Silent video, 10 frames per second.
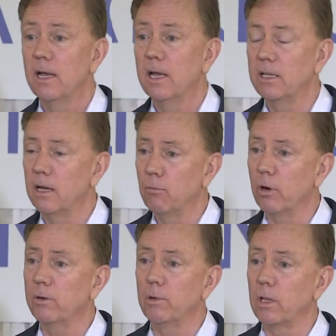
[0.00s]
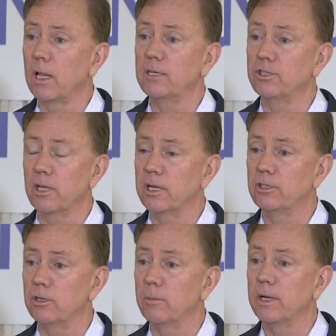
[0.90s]
And working with the
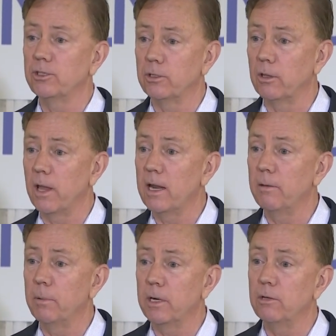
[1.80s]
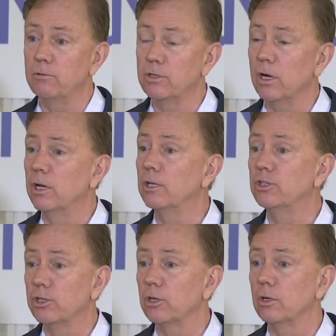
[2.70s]
legislature to make sure that anybody who's
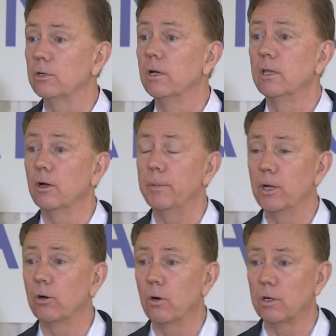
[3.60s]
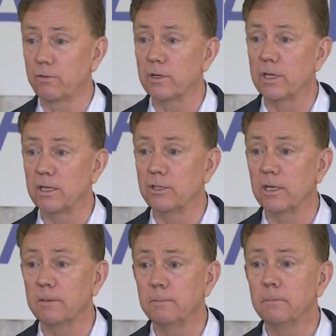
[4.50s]
uninsured, there'll be no cost for testing.